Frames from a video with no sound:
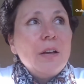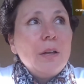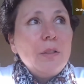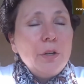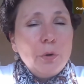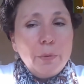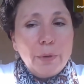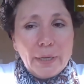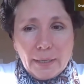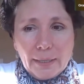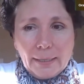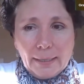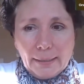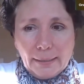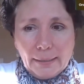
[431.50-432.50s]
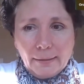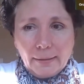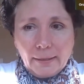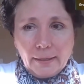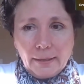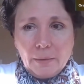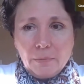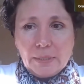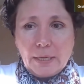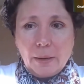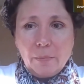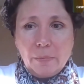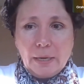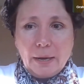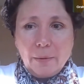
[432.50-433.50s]
Liquidity keeps
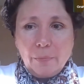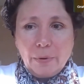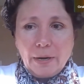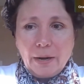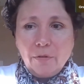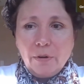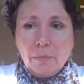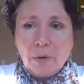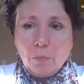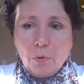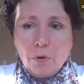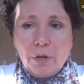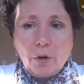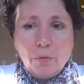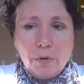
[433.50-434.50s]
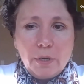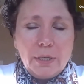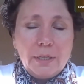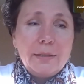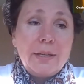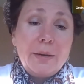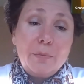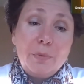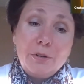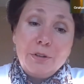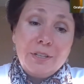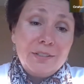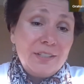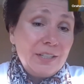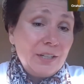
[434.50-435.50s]
coming up, and I remember in our work in Liberia
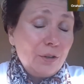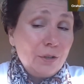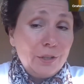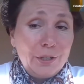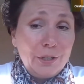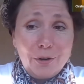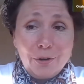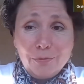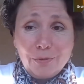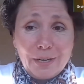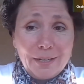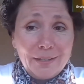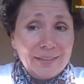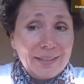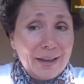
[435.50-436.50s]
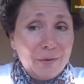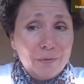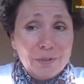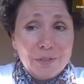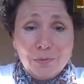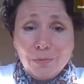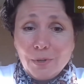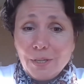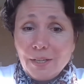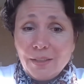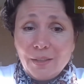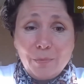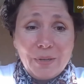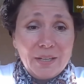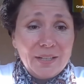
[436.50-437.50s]
and Sierra Leone, right, that was one of the
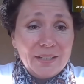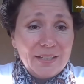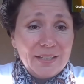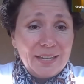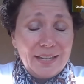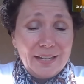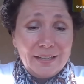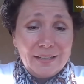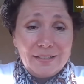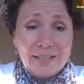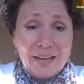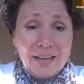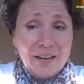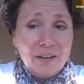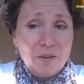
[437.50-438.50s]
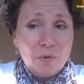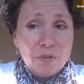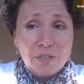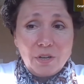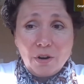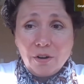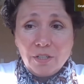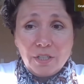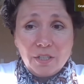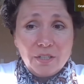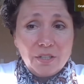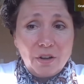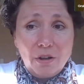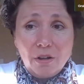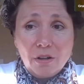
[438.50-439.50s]
biggest things, and it was hard to
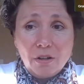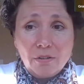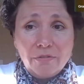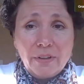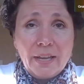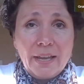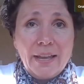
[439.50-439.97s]
solve.